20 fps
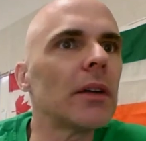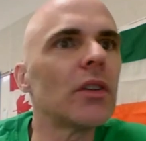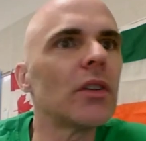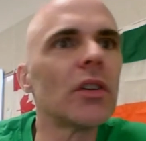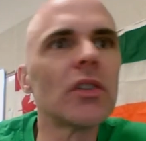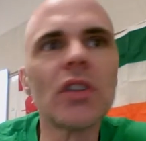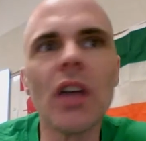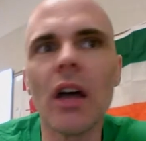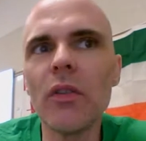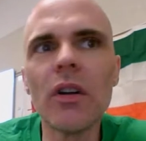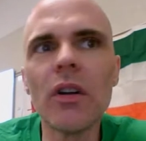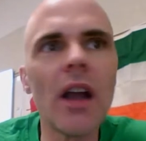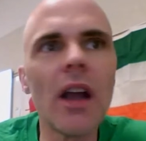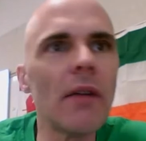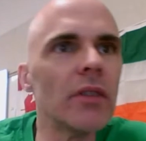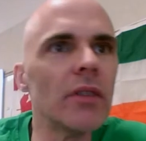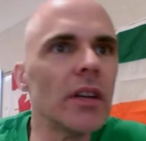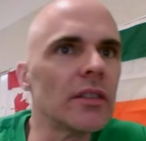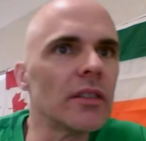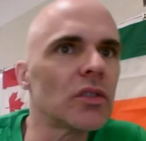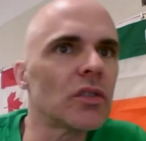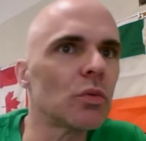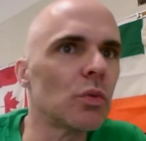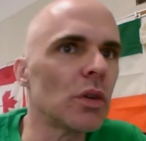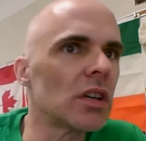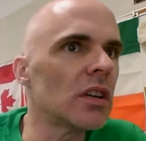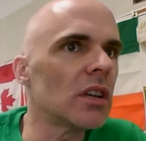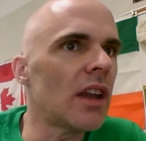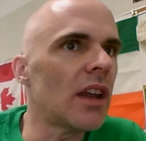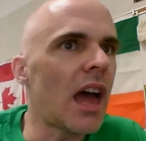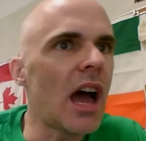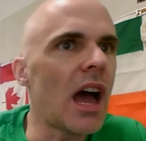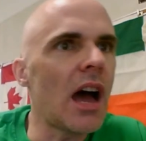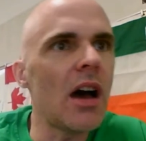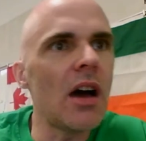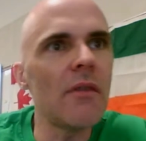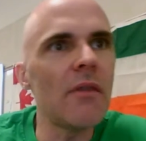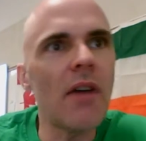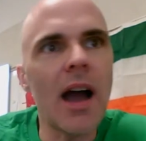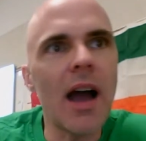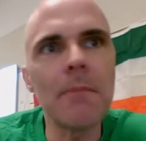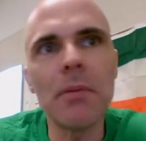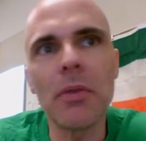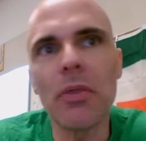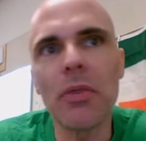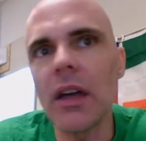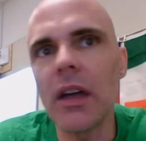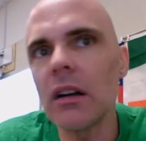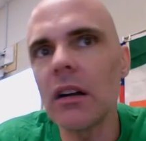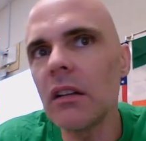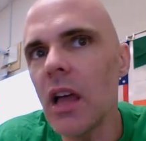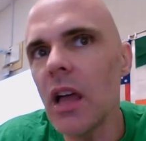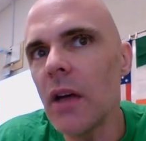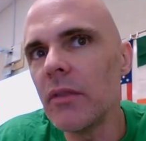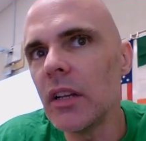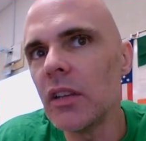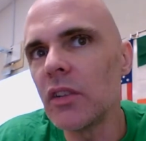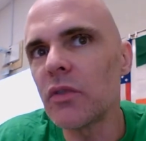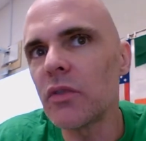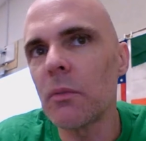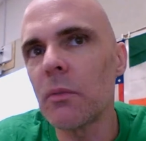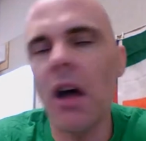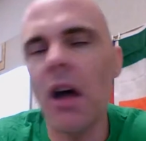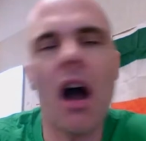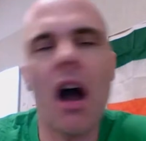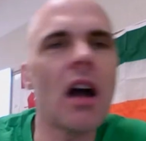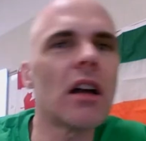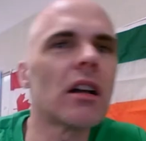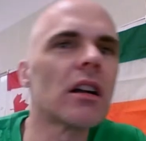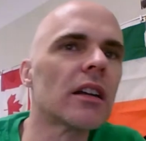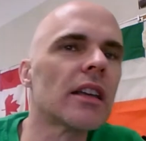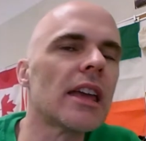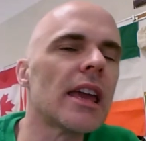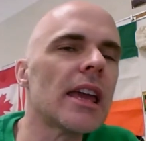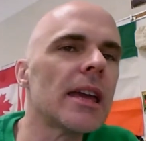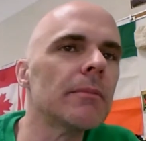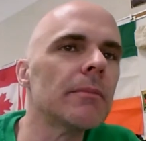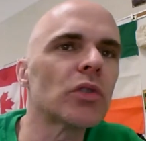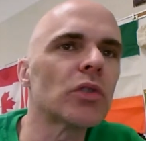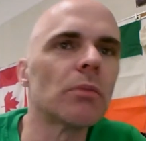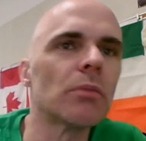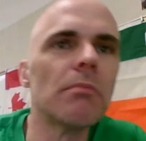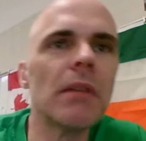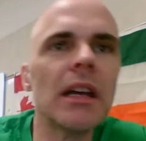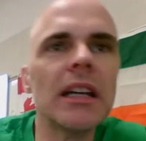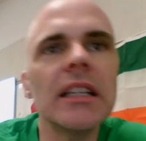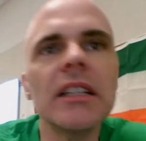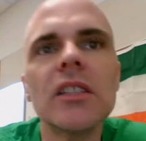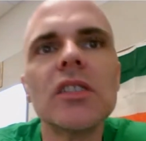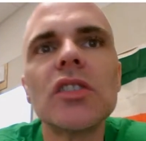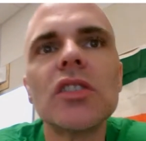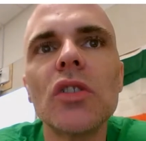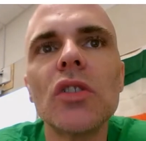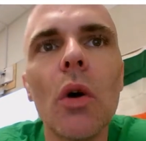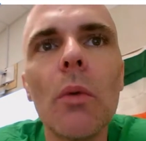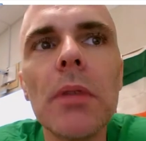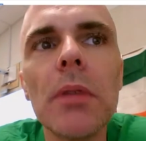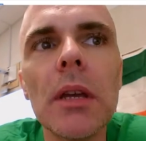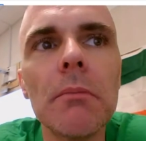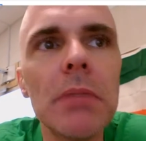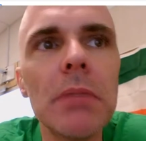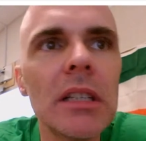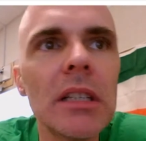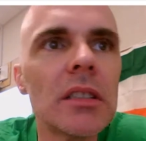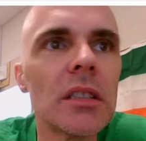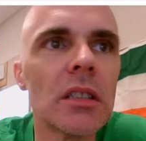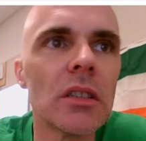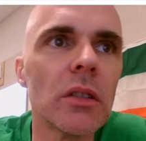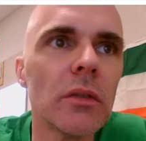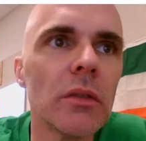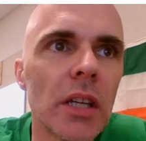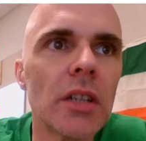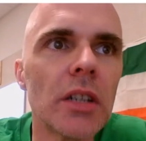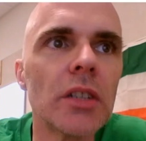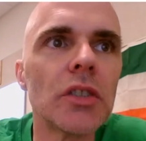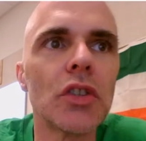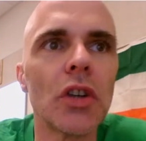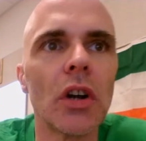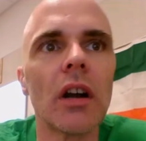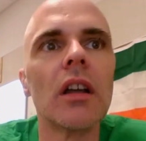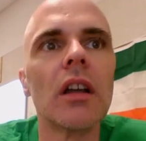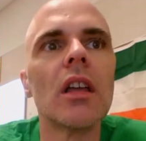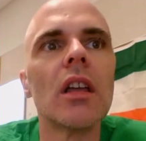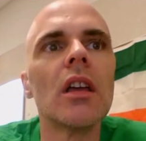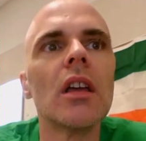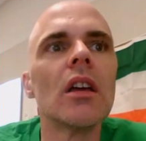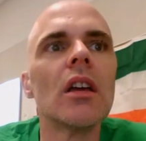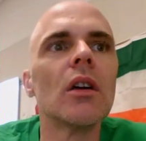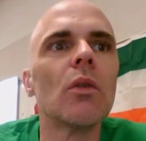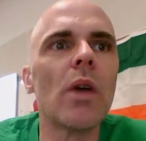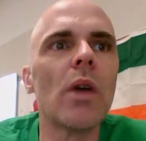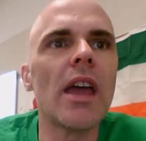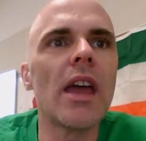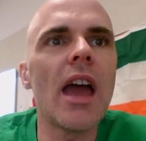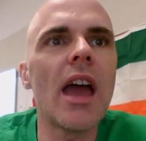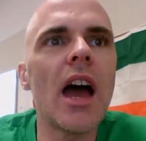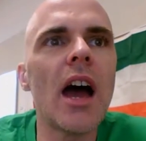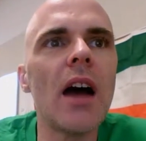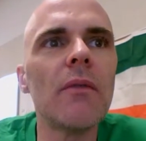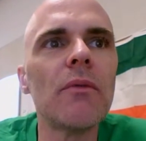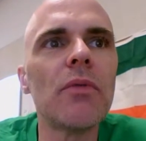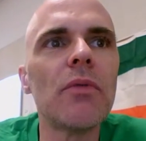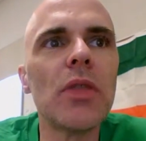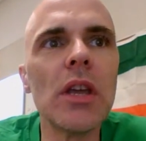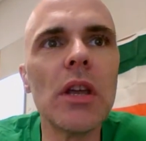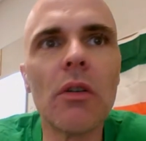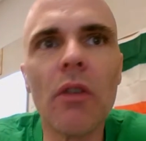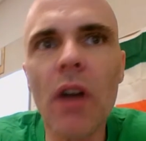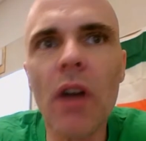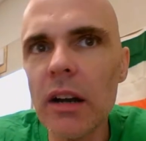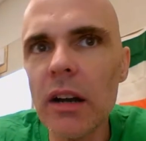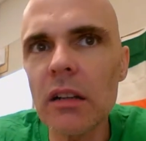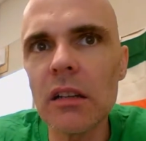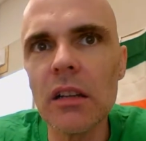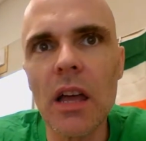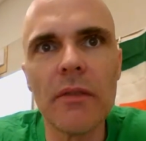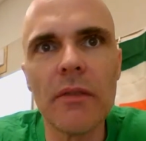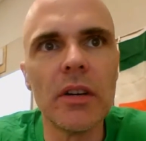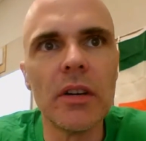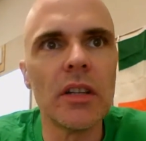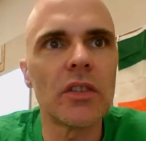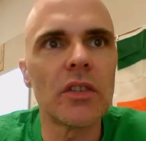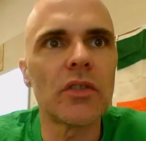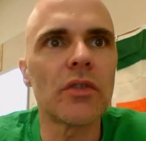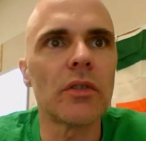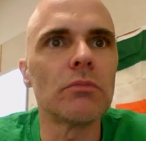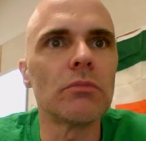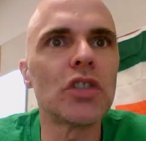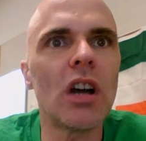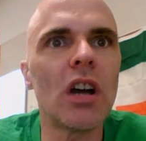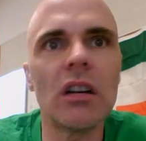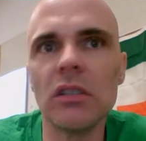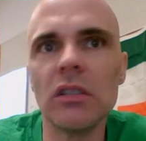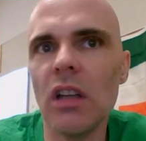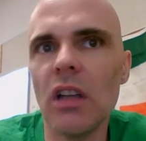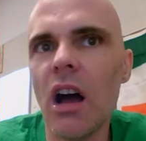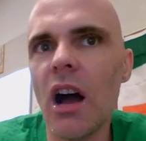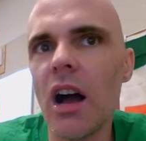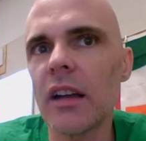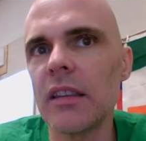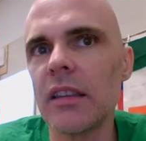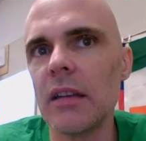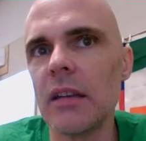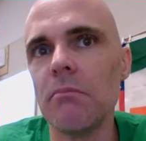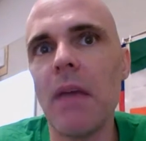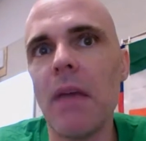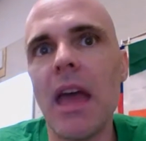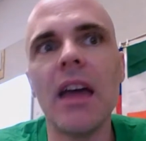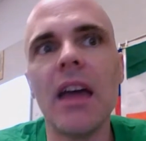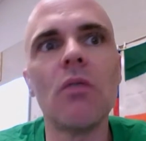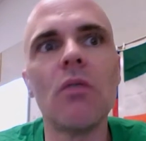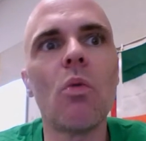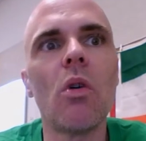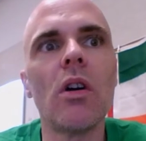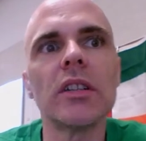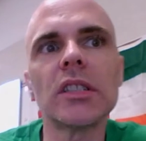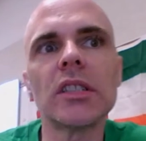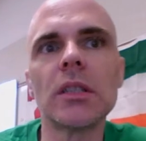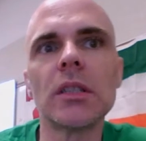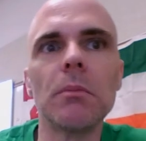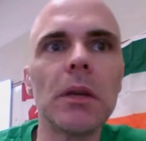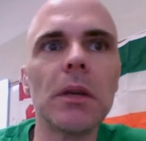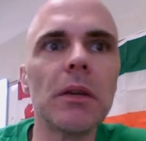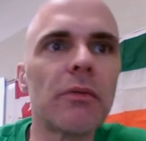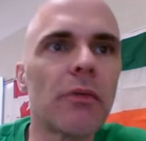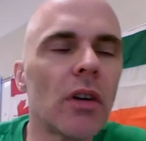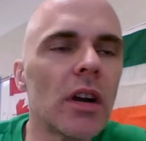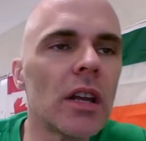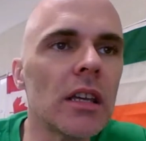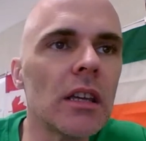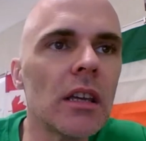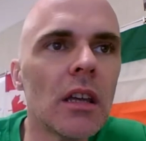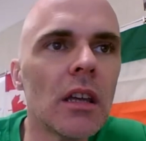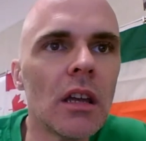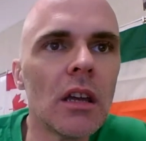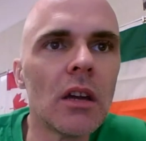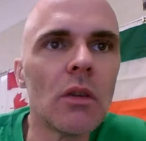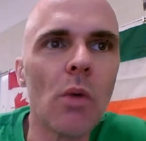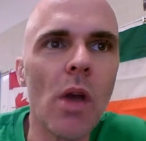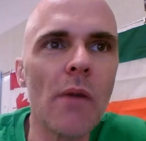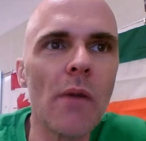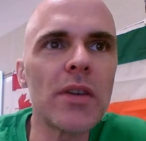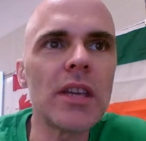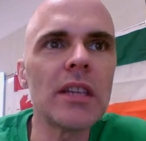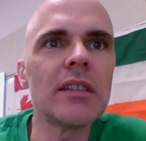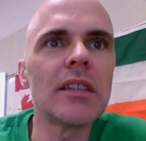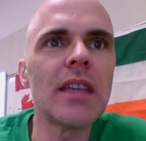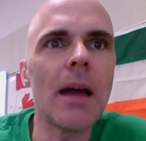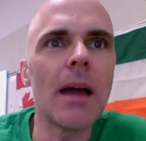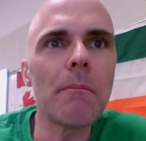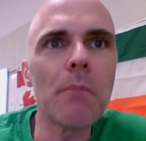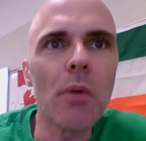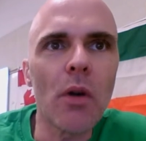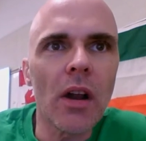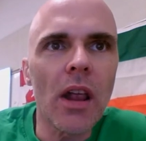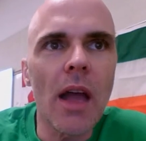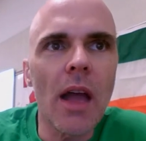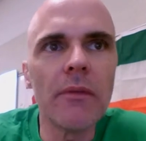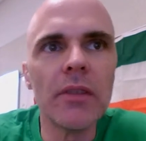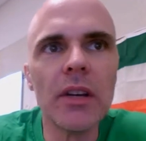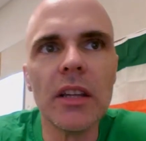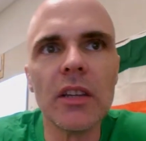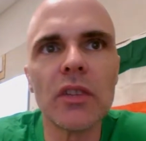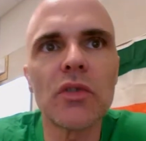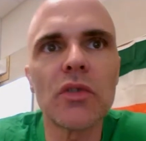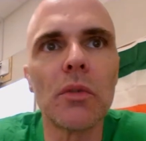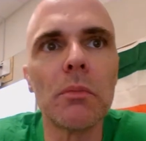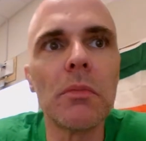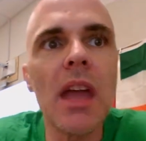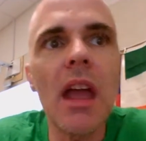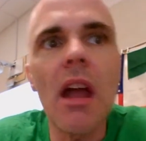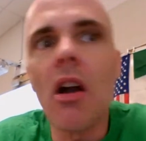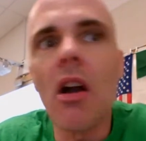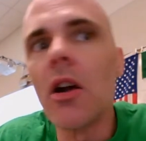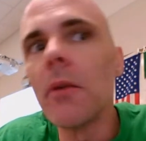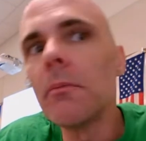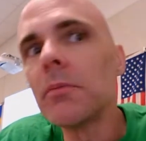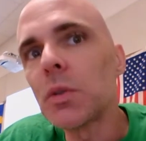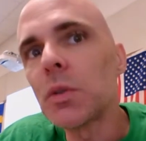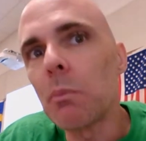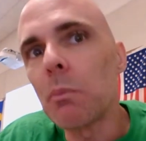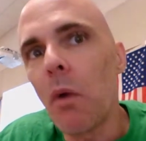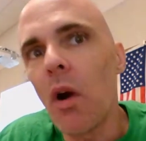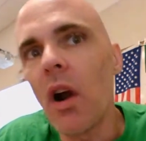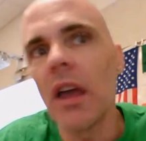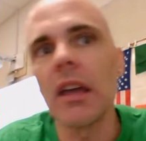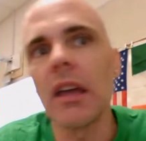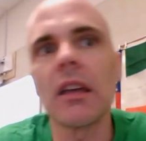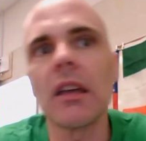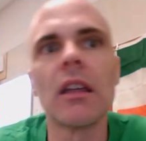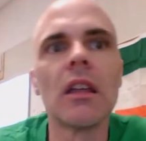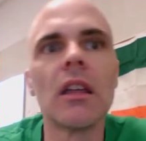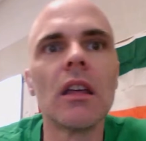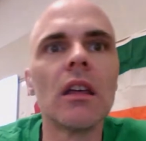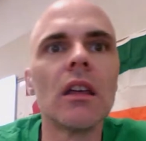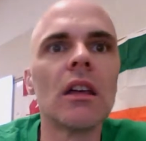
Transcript: But there's other evidence. We could have hypothetical evidence from the Hunger Games or many dystopian pieces of literature. We have theoretical evidence from John Locke that man wants to be free. We have contemporary evidence from the Arab Spring.